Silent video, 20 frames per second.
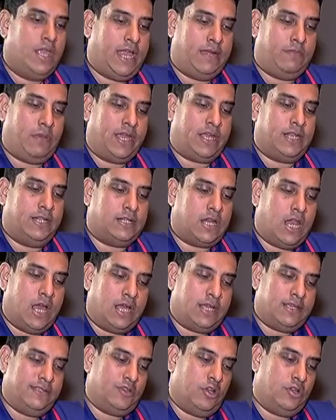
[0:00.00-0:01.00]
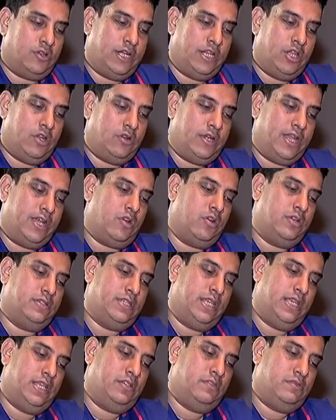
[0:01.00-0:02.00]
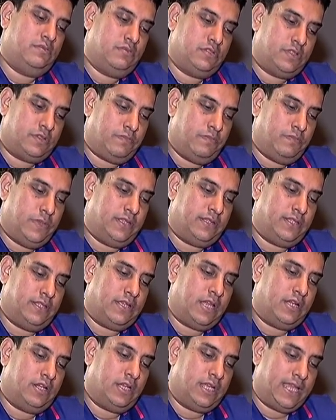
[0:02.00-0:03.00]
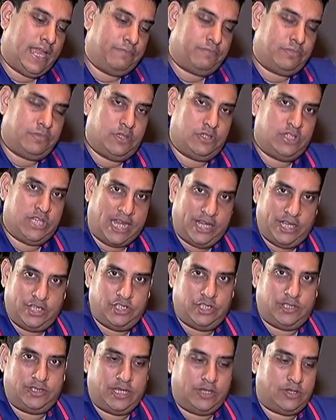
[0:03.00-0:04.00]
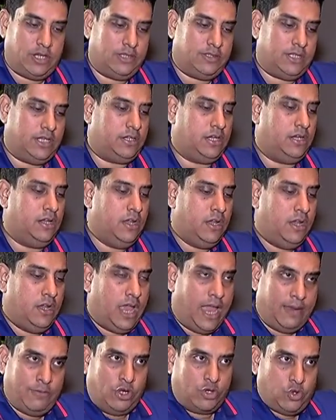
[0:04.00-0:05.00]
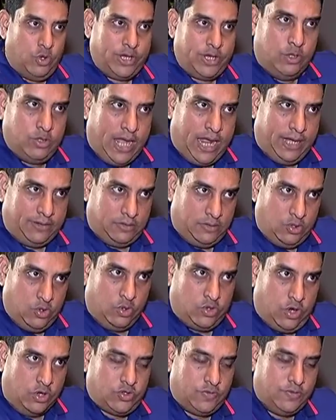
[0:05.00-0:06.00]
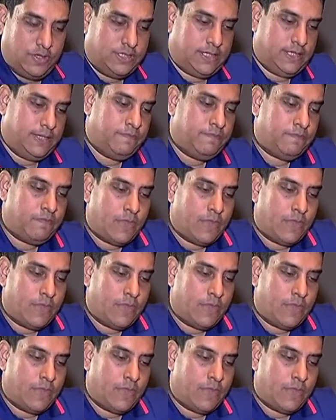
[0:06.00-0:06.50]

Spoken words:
And Michael Clarke is already on record saying Smith is under challenge, etc., etc. I'm not into that, no controversy.